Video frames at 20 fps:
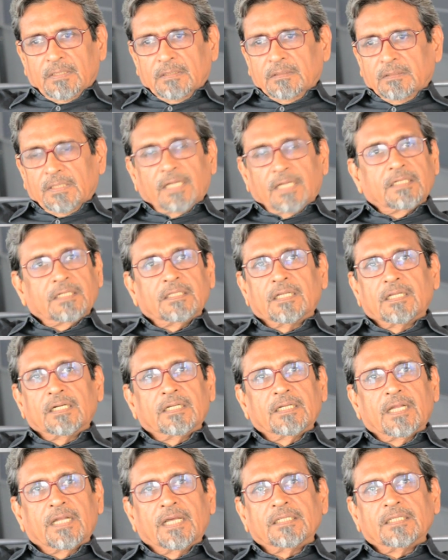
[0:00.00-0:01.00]

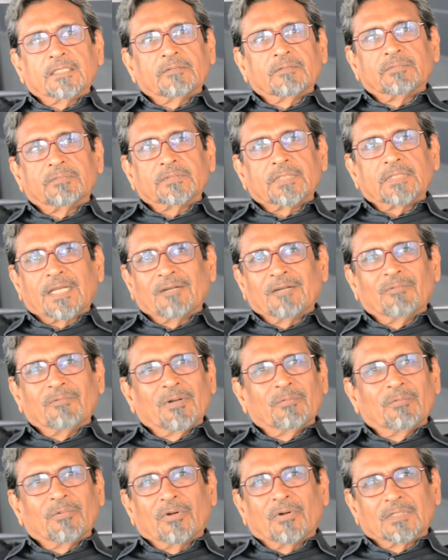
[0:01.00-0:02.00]
1939, the Second
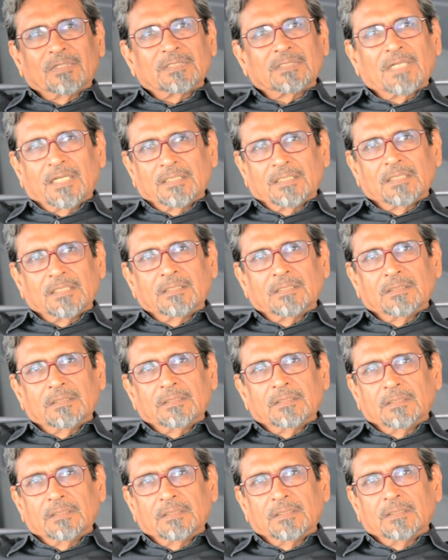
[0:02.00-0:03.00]
World War started
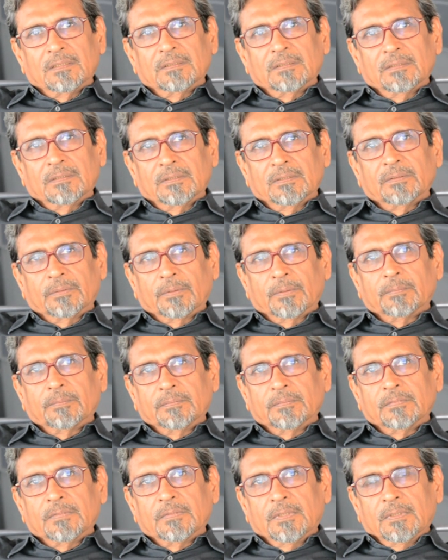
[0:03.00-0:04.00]
in Europe,
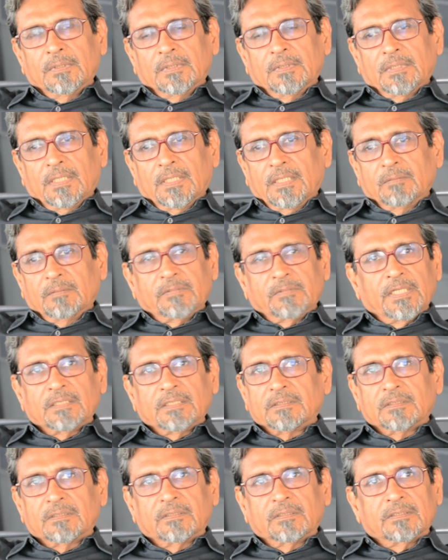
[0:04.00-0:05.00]
and
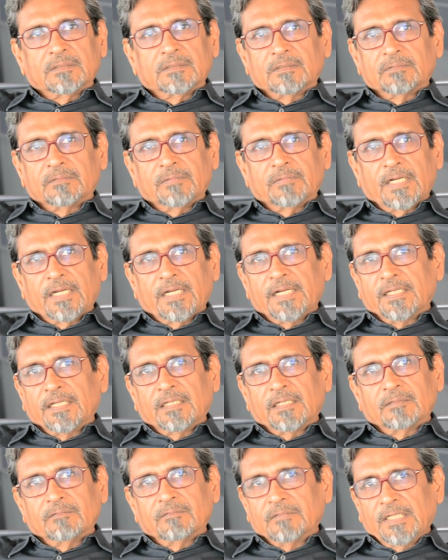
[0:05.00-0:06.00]
things were getting
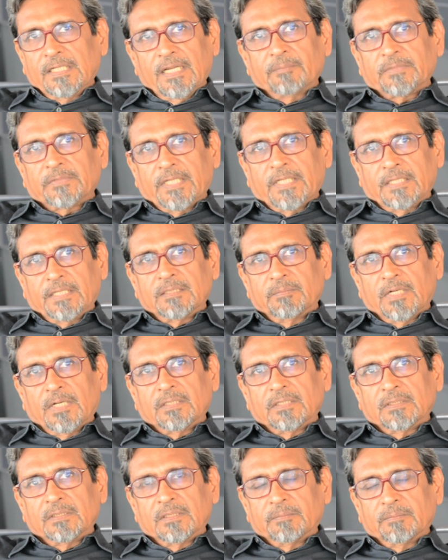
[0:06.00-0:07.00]
very upset about